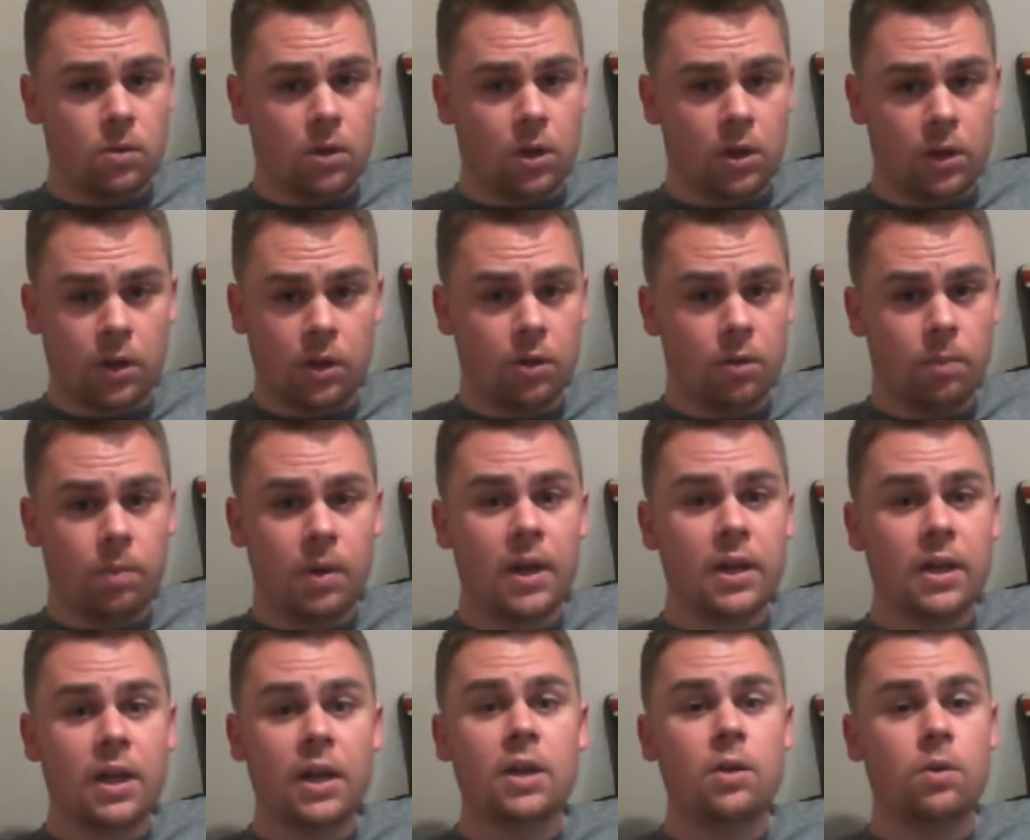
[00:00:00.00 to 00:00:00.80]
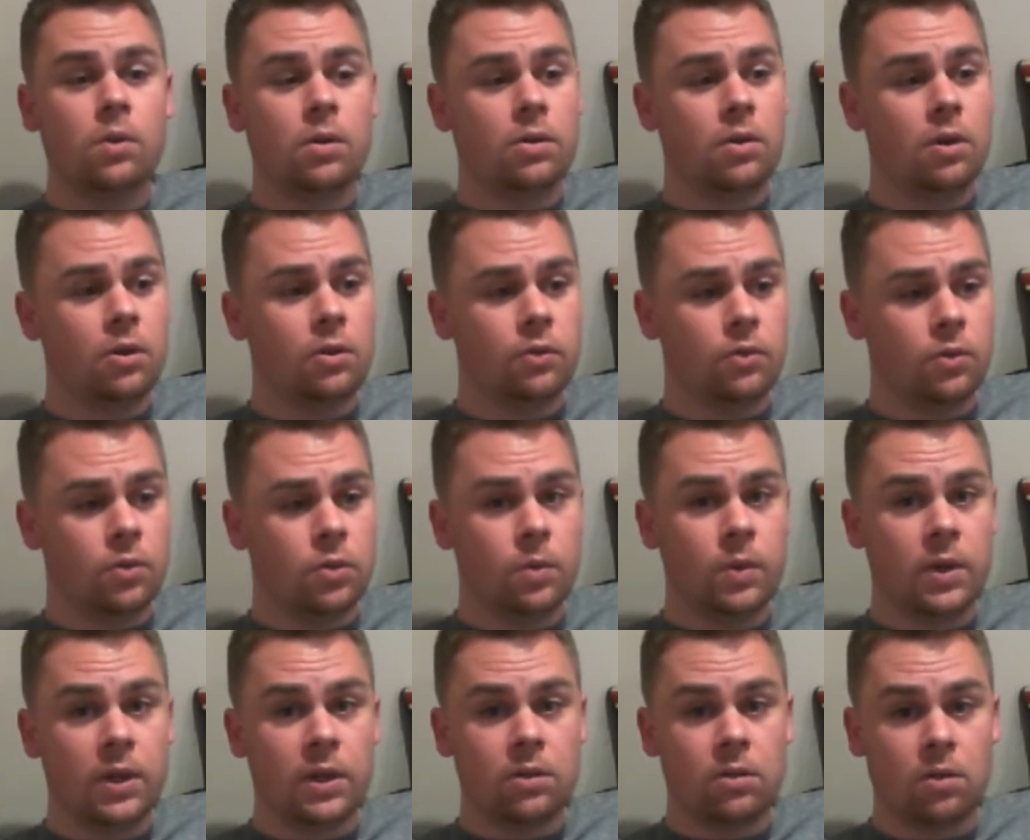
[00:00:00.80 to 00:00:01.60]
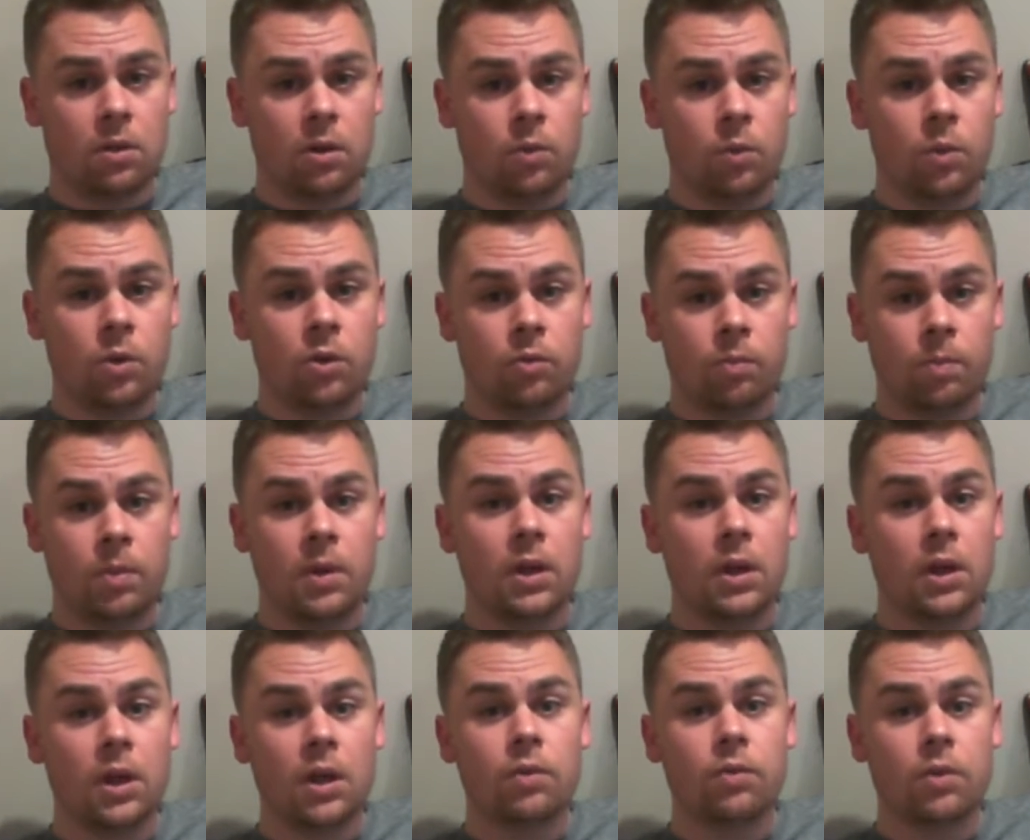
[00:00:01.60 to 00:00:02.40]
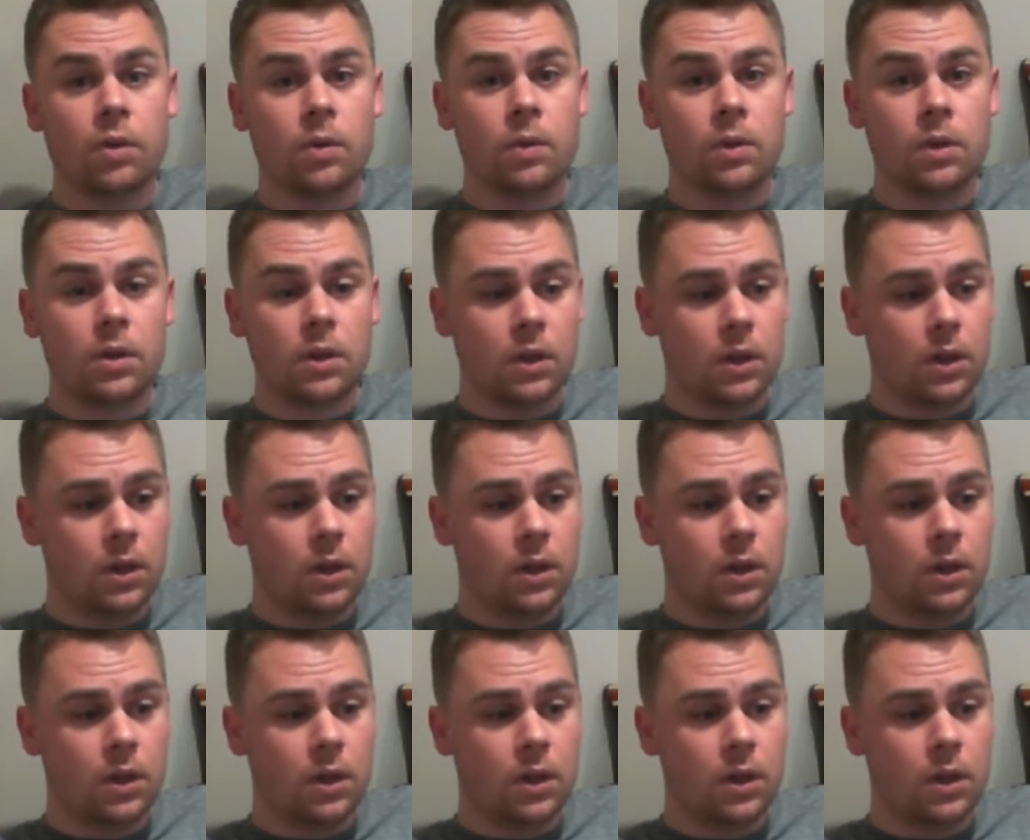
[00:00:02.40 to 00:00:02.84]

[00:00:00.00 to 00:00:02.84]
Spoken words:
I could have played anyone in those 4 weeks and I would have beaten everyone.